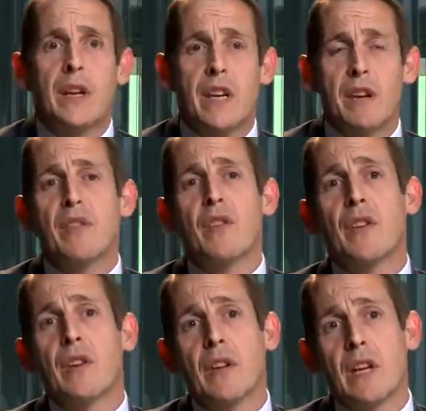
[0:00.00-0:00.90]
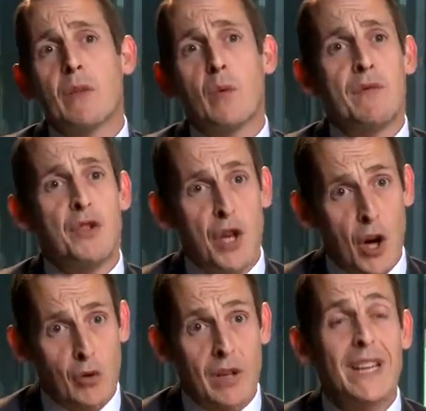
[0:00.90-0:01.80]
given that it, we've
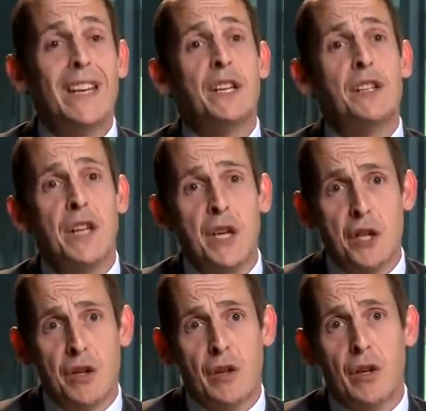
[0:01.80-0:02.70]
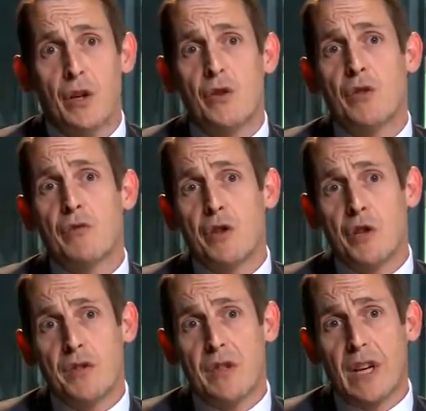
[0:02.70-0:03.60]
shown, in addition to
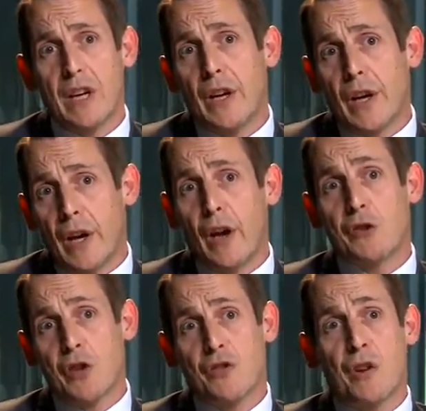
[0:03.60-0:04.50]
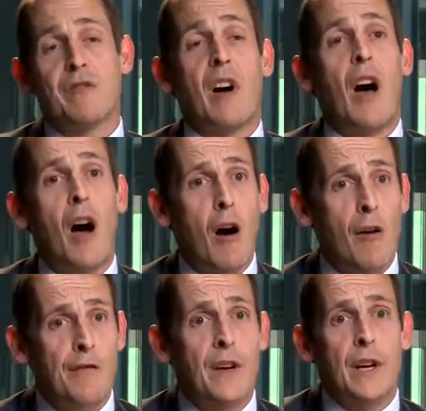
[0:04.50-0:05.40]
reducing uh, just over
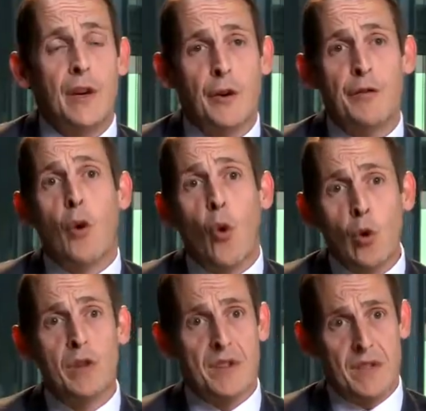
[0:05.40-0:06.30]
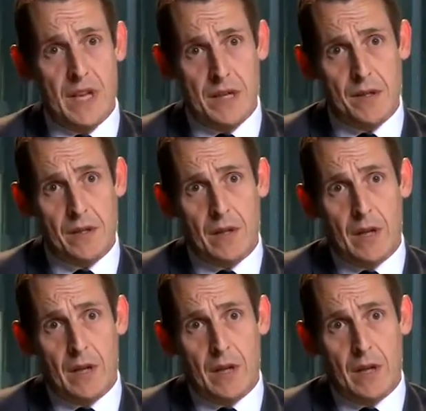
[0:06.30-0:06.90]
half of all disease,